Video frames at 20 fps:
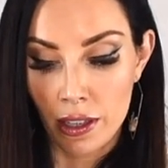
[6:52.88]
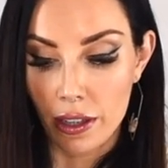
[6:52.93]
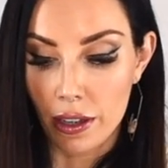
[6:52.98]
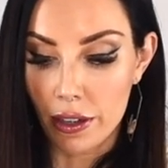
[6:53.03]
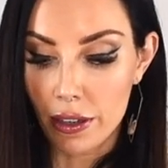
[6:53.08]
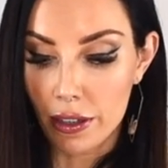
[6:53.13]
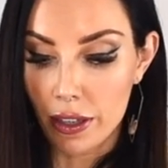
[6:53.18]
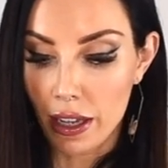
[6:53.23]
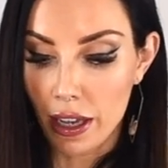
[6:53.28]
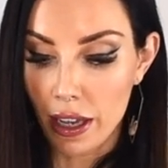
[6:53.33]

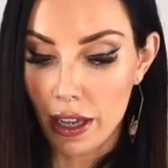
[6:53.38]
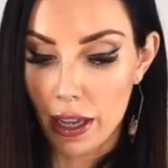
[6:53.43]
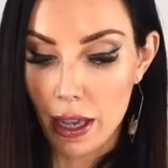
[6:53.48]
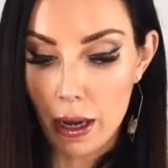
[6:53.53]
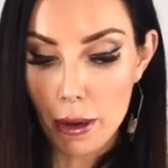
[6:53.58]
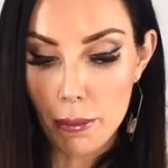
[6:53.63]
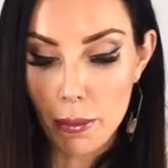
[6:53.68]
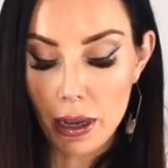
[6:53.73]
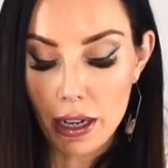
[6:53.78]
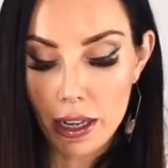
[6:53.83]
Okay,
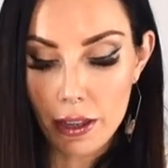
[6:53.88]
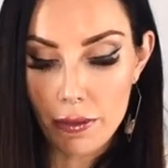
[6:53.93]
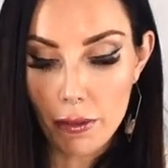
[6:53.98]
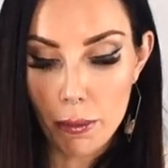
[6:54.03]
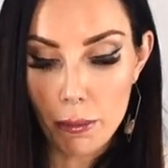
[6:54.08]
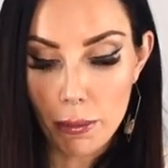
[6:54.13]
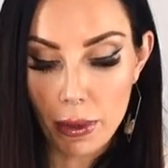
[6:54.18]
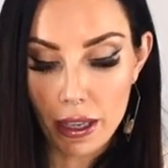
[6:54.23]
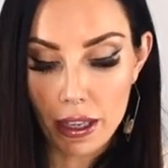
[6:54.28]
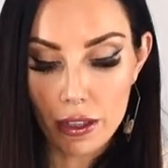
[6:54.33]
and it might
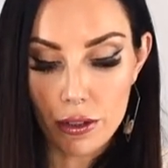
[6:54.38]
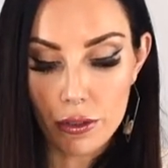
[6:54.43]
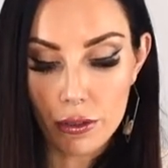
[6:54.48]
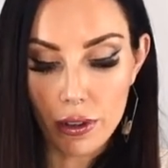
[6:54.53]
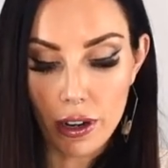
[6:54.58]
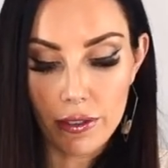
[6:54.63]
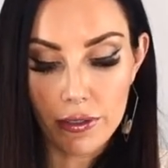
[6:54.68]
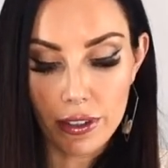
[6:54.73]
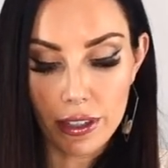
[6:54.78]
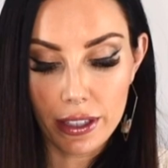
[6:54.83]
even be
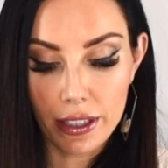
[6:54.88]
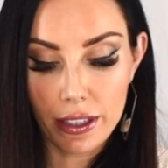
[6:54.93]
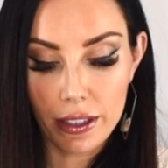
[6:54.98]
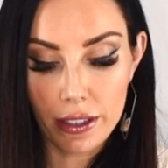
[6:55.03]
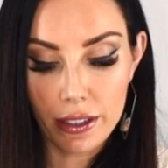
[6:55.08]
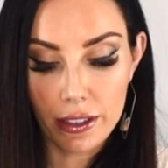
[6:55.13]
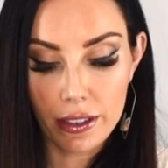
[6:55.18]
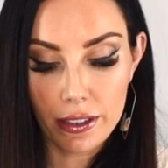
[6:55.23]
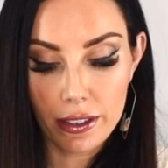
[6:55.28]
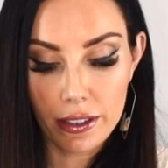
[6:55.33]

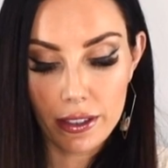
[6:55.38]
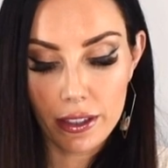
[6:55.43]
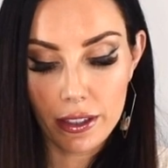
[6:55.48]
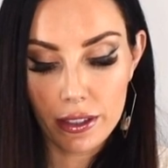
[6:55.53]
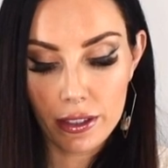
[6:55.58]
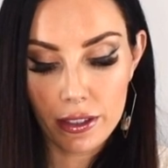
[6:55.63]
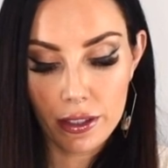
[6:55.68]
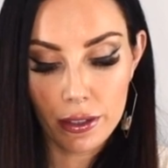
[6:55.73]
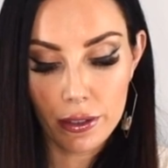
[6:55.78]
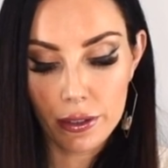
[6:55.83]
traveling uh,
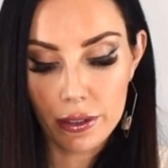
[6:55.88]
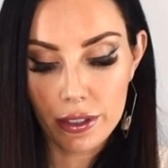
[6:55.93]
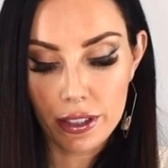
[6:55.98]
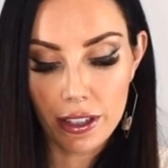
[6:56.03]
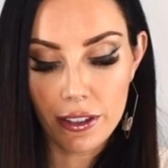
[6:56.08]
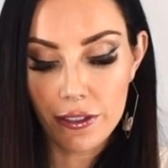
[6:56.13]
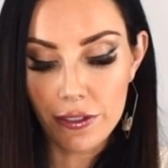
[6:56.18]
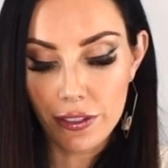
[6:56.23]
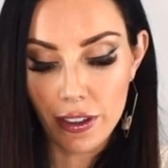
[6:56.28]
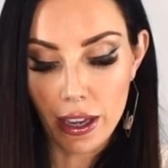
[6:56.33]
to
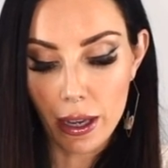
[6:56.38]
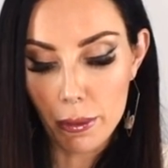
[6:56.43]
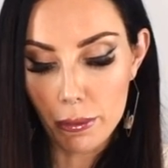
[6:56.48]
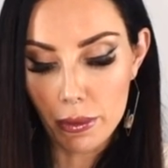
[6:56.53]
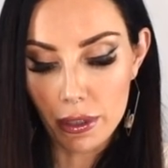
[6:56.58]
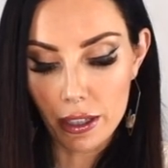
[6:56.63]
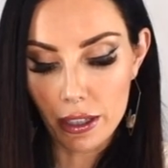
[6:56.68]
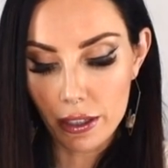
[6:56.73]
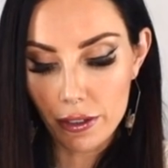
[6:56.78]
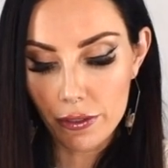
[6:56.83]
see
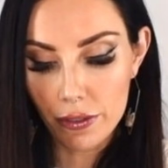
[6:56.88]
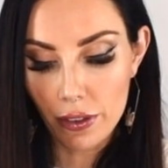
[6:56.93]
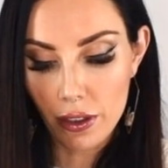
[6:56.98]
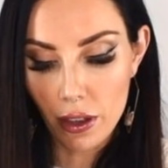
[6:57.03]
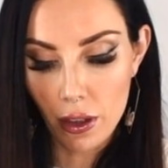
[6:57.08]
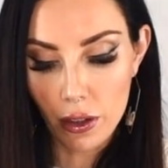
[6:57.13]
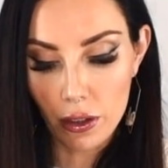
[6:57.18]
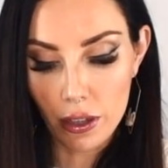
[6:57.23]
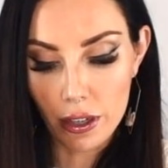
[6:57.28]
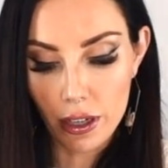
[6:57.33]
family for the
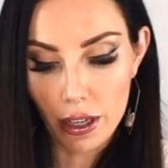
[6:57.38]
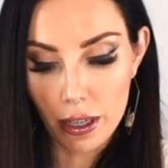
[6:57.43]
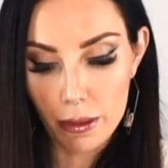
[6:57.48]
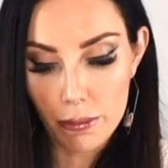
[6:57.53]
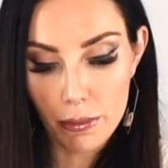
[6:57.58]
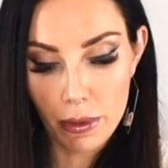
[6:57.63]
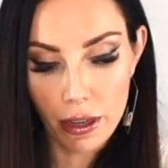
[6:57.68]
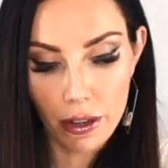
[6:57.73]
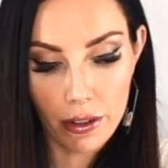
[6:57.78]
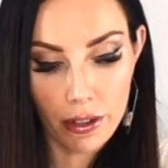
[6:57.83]

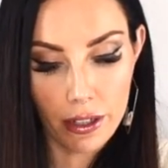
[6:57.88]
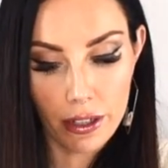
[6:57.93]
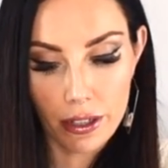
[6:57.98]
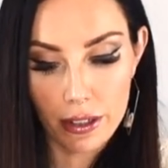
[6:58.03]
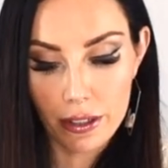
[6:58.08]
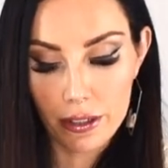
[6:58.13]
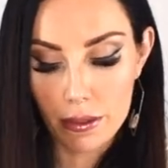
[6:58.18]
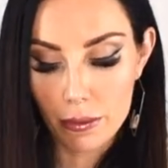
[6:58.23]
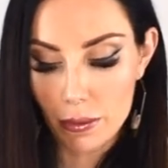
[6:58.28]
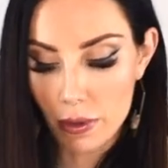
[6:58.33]
holiday period
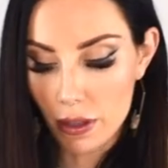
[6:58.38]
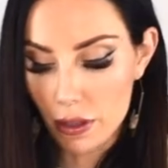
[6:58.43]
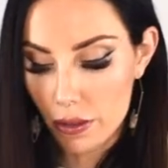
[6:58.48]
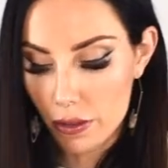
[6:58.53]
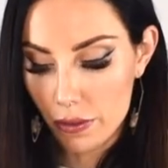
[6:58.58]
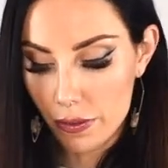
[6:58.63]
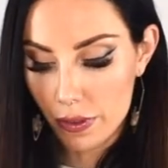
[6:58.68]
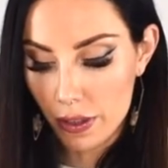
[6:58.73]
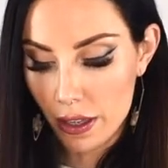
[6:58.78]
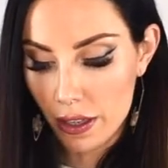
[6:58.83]
as
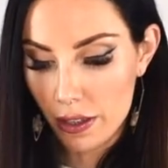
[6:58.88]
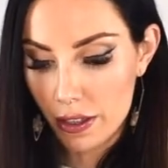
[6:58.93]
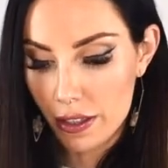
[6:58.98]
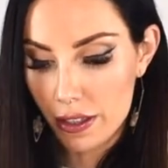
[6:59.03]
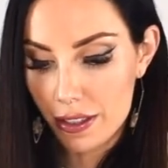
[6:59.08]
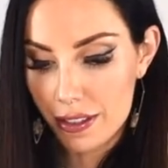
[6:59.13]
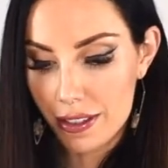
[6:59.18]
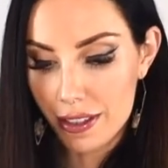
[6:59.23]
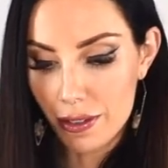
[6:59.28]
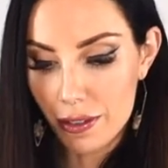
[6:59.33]
well for
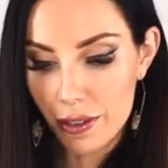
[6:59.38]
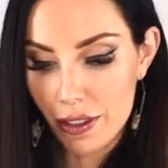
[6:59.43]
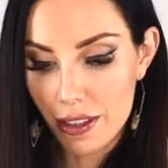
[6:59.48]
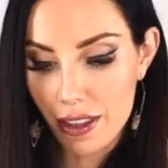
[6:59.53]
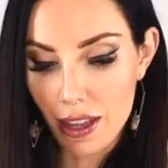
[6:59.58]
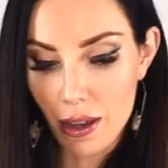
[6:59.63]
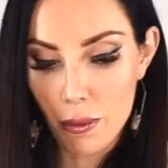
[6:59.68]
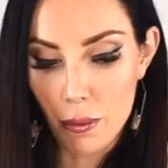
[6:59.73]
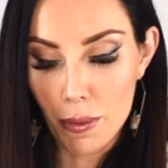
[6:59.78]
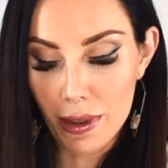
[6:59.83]
others. You know, look at
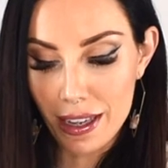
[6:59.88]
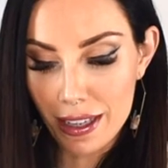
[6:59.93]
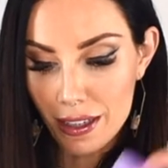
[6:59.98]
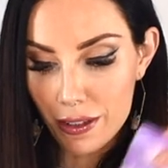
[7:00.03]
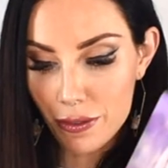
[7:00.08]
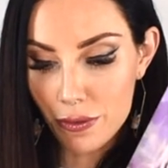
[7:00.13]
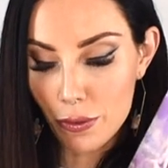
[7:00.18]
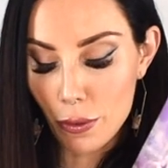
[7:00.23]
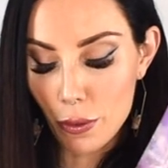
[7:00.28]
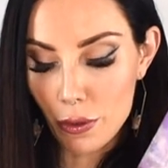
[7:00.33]
that Wheel
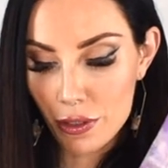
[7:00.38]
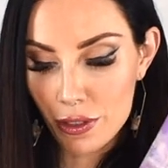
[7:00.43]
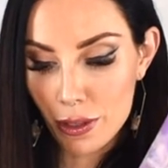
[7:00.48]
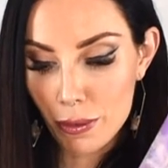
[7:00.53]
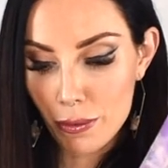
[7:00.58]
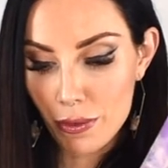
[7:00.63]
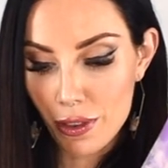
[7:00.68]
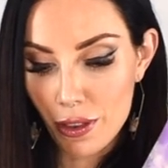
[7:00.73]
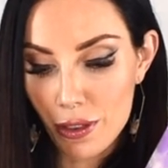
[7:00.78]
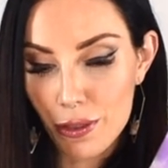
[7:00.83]
of Fortune
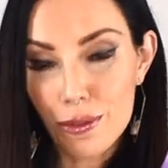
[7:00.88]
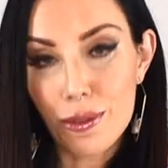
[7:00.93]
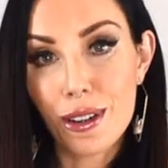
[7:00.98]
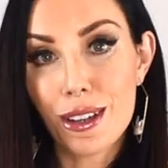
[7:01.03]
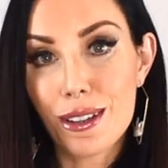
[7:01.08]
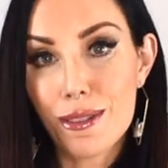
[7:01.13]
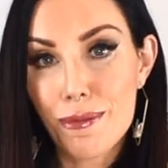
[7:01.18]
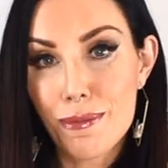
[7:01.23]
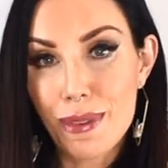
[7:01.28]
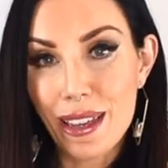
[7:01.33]
with the
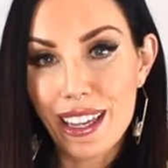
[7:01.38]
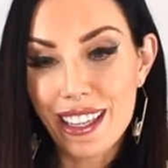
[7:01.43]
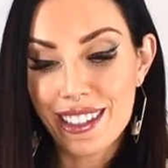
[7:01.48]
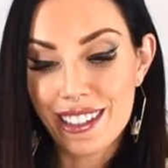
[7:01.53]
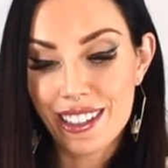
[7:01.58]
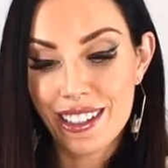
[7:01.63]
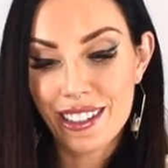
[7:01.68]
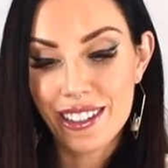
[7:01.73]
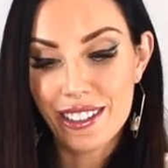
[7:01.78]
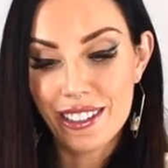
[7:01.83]
Three of
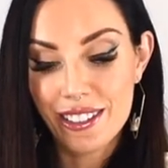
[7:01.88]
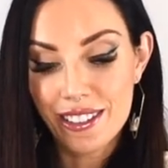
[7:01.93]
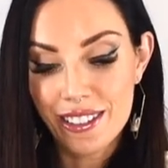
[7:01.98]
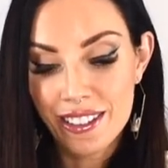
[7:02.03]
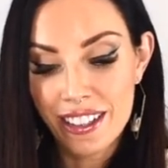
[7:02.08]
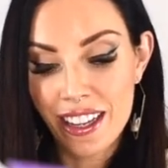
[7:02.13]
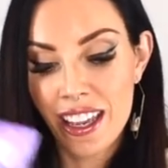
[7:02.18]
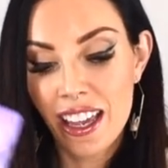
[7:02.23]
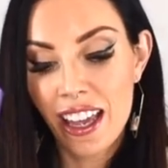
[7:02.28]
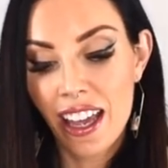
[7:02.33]
Pentacles.
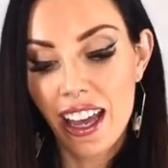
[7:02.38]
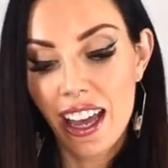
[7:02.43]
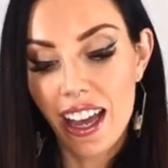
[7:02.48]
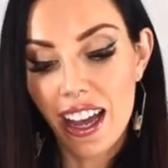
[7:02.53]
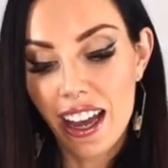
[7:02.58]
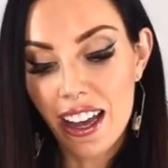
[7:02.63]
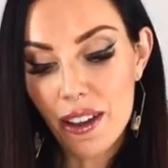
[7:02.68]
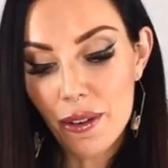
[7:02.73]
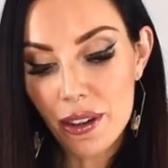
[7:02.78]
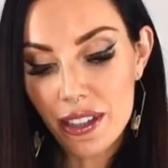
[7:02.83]

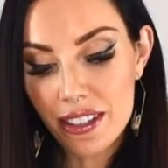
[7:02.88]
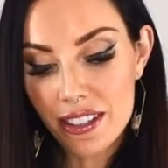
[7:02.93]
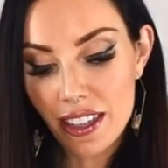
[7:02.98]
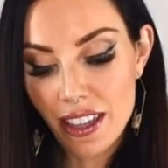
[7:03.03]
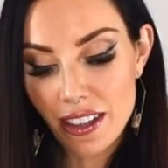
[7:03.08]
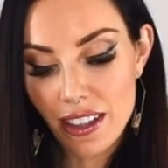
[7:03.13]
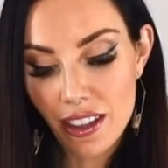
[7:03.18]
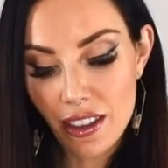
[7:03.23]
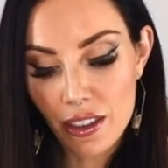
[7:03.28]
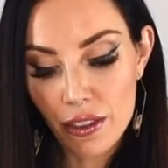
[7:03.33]
I always
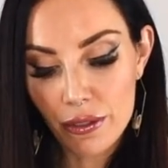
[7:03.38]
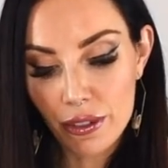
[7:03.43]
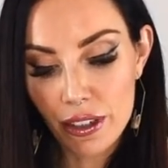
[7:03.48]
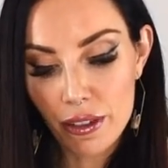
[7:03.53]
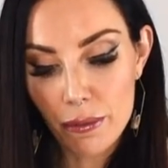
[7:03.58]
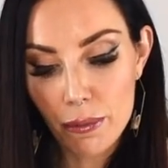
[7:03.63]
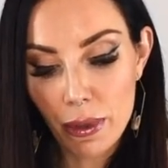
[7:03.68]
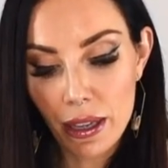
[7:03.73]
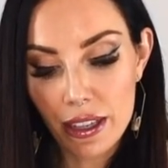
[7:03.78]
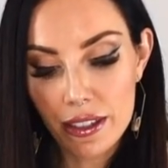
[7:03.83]
say that the Three
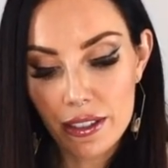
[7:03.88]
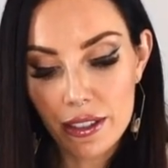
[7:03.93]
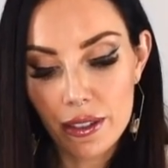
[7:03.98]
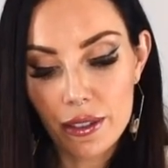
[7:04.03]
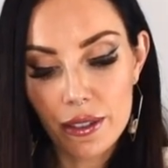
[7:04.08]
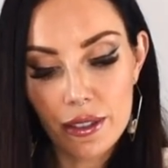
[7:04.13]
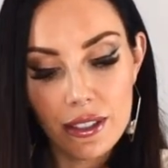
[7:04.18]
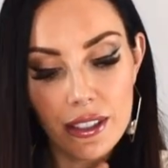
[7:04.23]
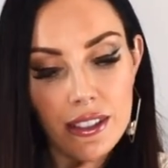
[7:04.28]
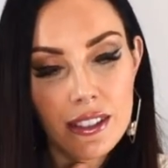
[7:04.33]
of
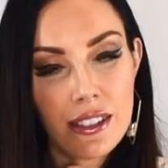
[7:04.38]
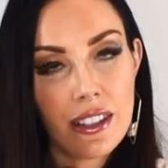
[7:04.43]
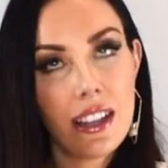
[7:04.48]
Pentacles is